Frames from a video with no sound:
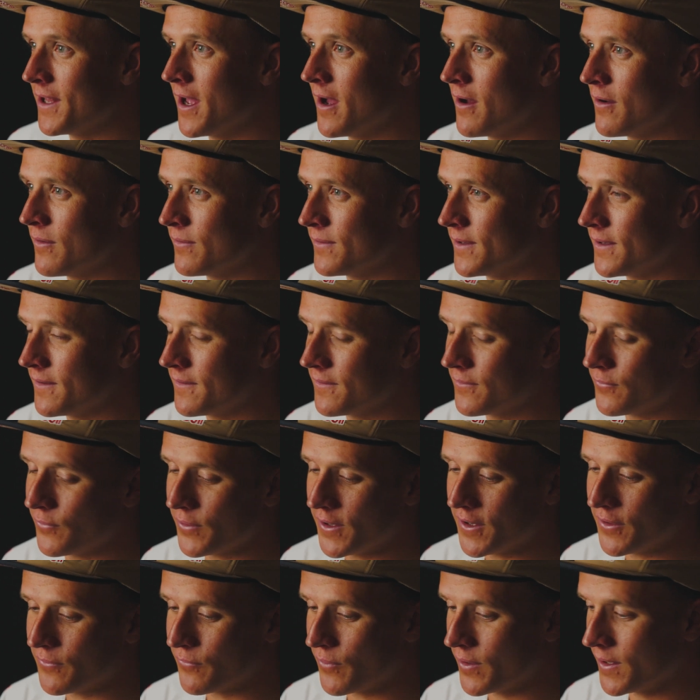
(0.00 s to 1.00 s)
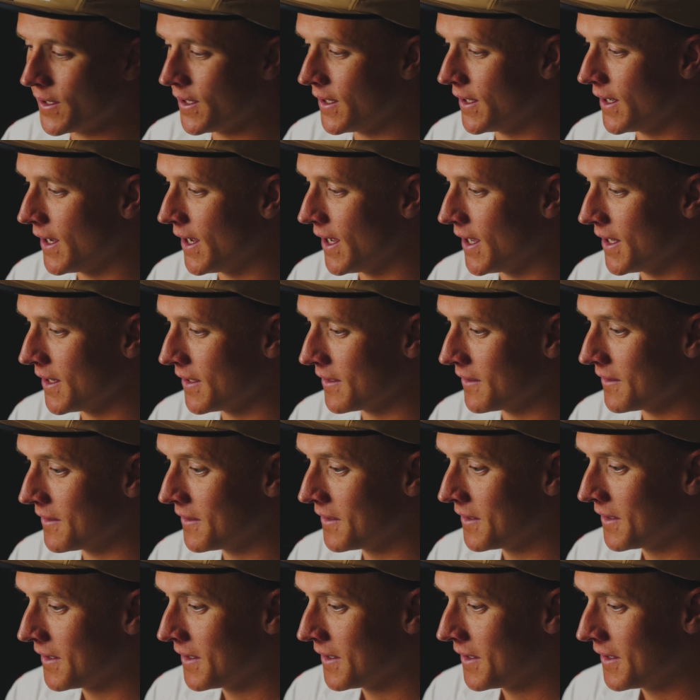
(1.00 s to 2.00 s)
now since 2020 and
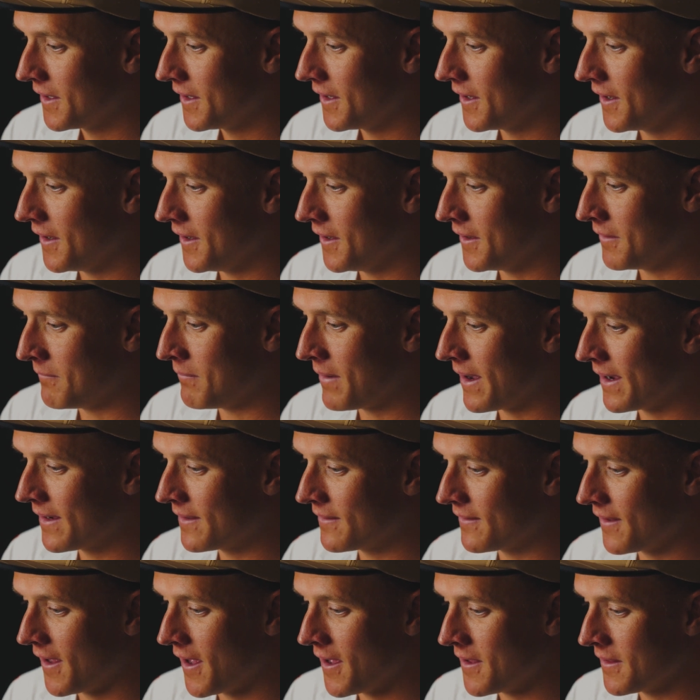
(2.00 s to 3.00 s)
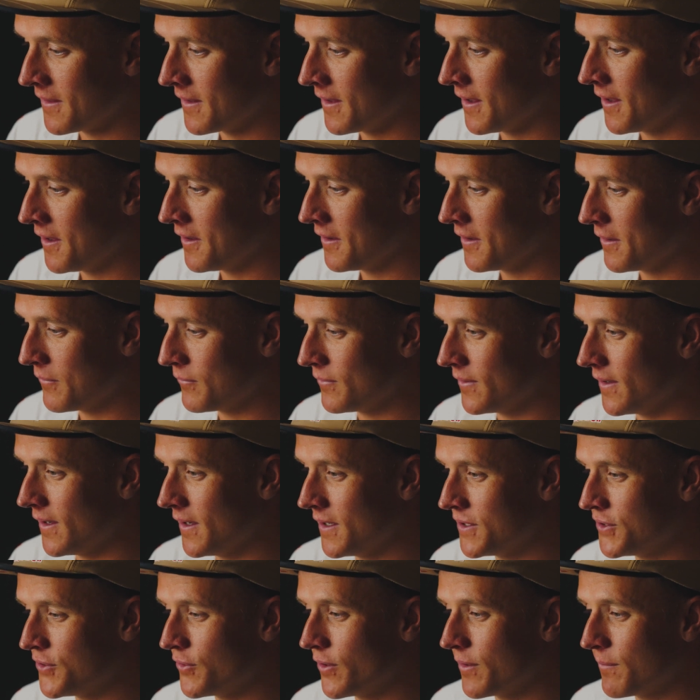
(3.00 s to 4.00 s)
uh, back then of
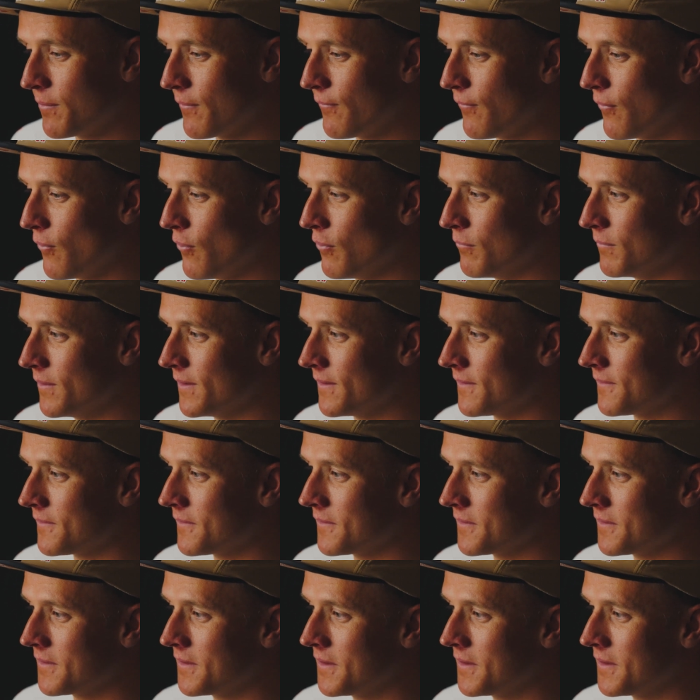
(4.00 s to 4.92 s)
the say performance